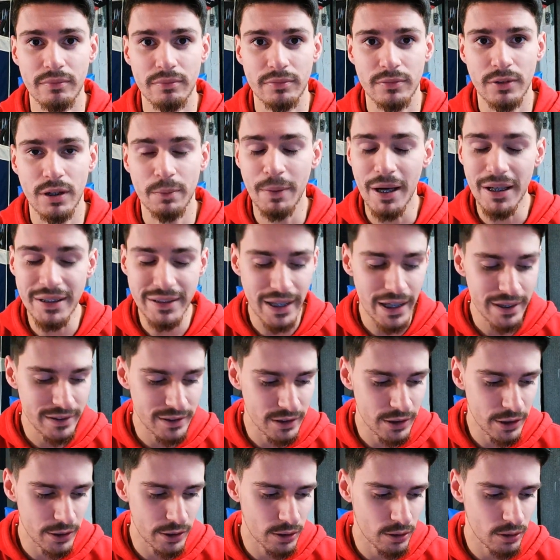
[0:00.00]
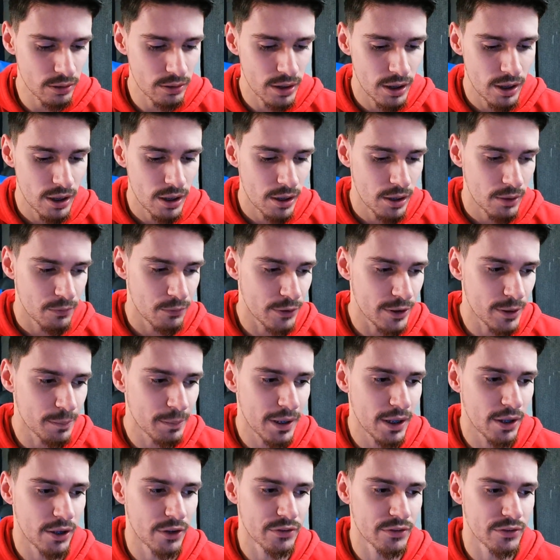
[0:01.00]
The best case scenario for the
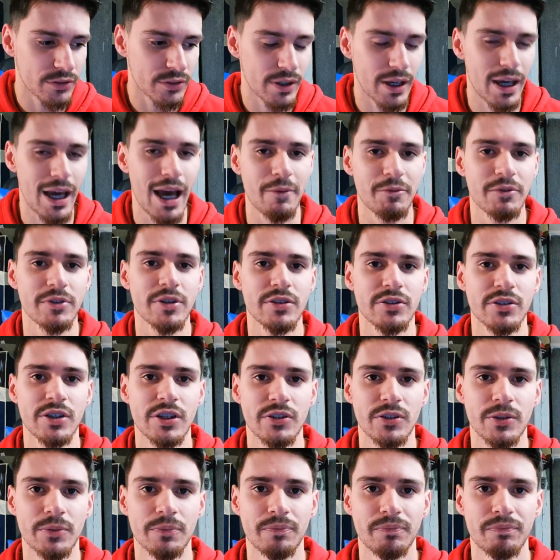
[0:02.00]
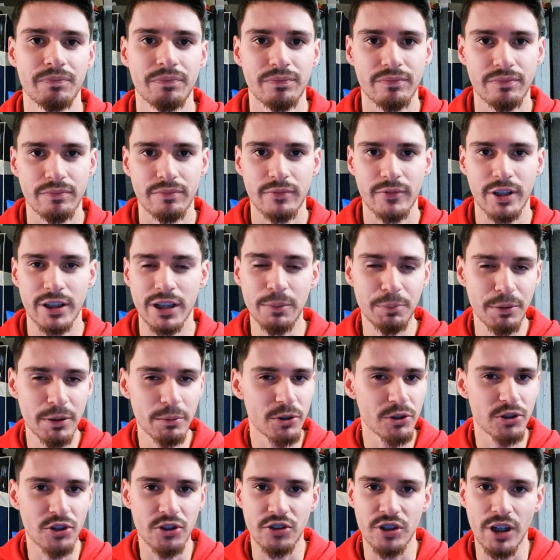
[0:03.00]
Bears after this season, because I'm pretty
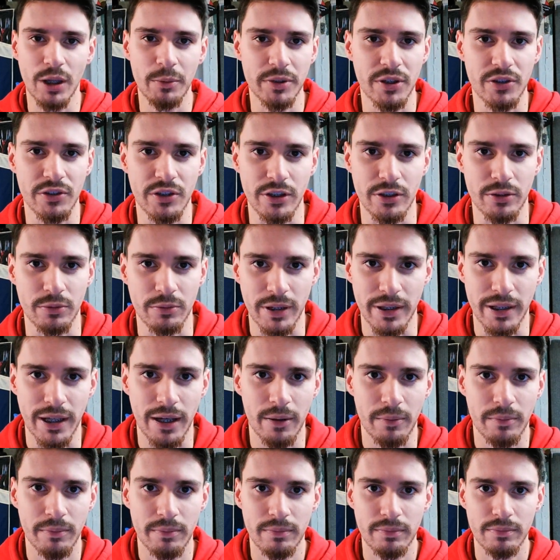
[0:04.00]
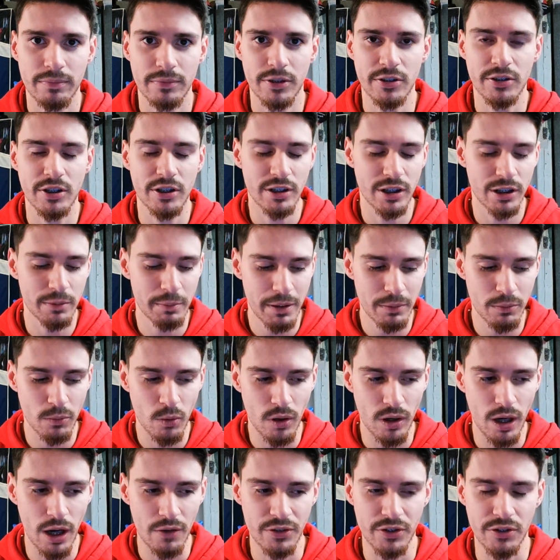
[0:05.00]
much just done with the season right now. This is going to be
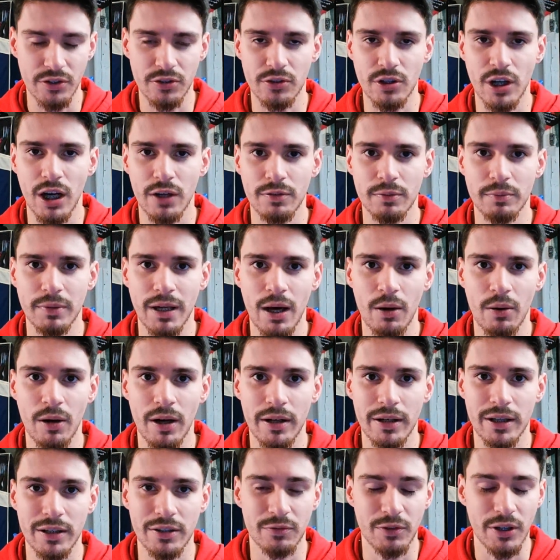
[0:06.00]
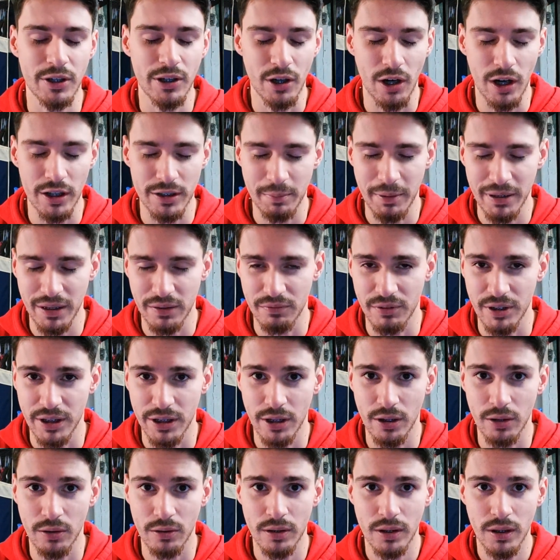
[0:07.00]
more off-season talk from now on. It's very hard to make a
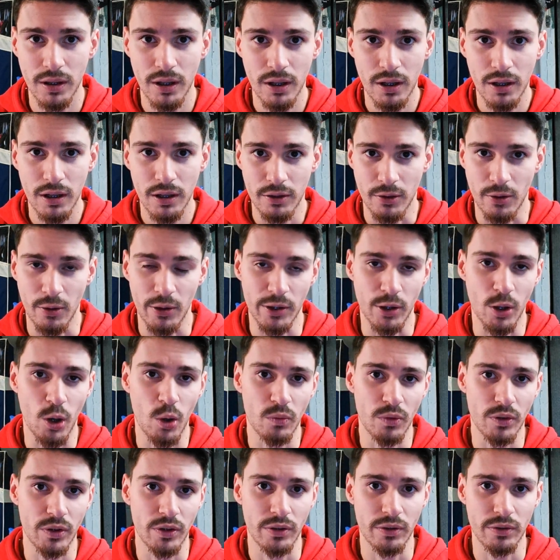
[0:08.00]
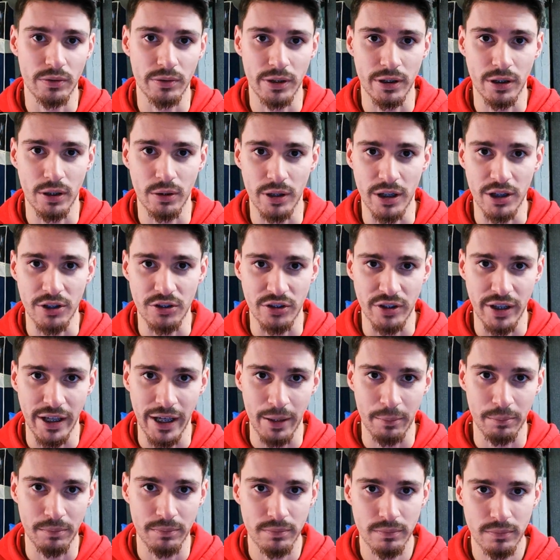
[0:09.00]
video going over, each
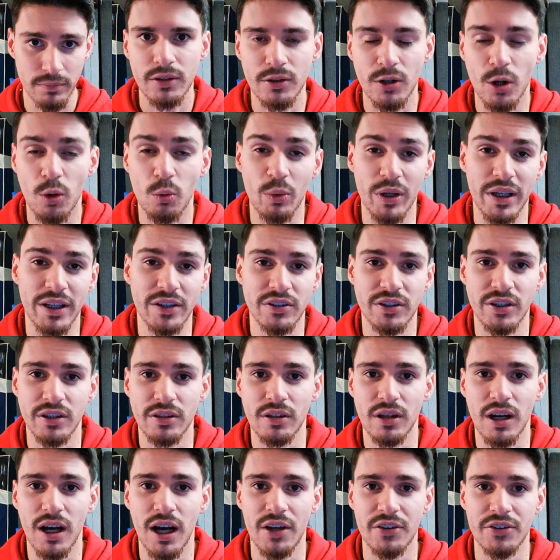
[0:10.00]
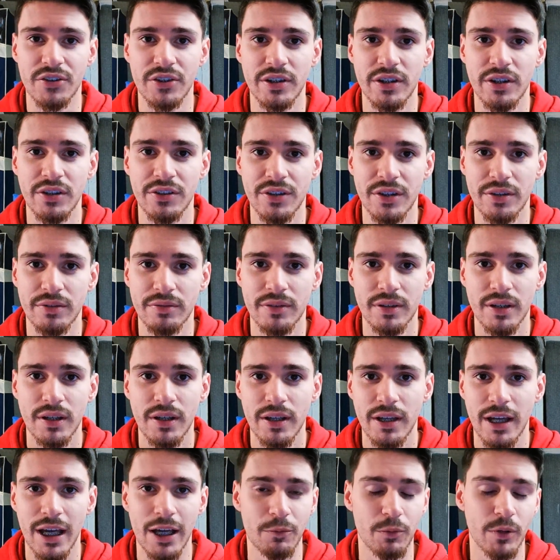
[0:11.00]
game, the wins and losses, and
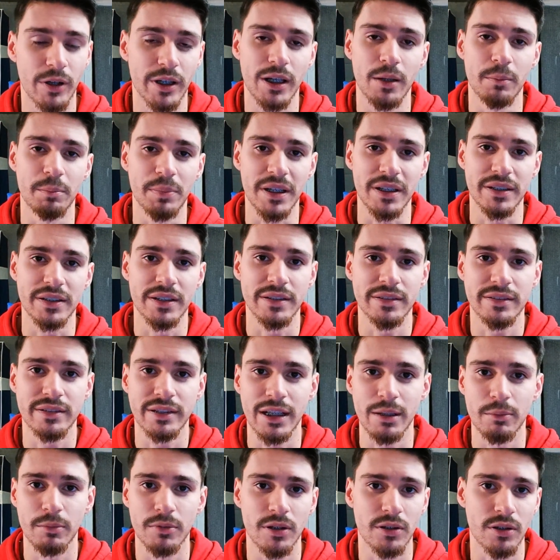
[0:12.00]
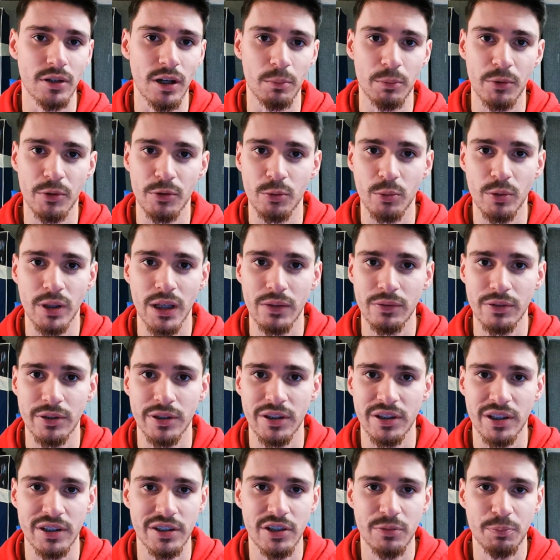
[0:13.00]
if we're going to beat this team in the numbers or whatever,
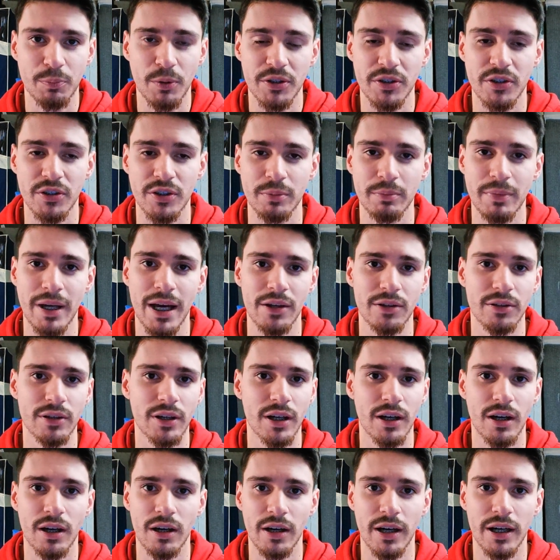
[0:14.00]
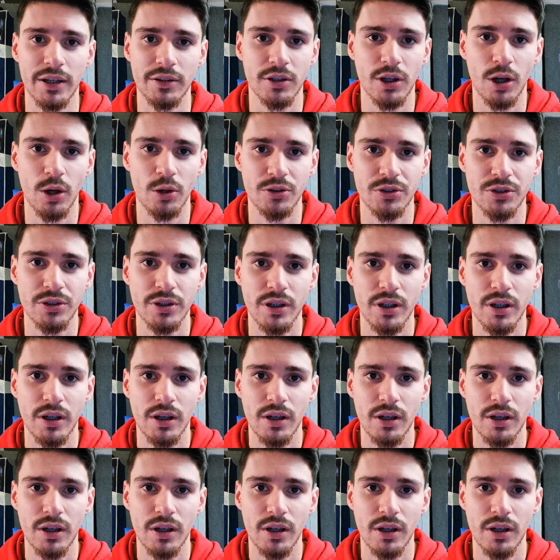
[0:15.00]
because at this point it doesn't matter. Our head coach